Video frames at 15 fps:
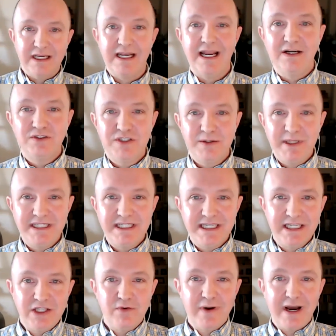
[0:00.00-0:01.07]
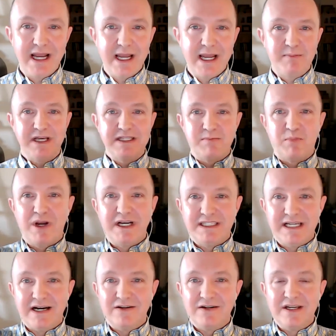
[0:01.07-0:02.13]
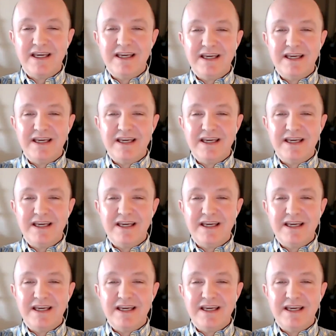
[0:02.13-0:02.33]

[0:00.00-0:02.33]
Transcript: An LGBTQIA plus breakdown.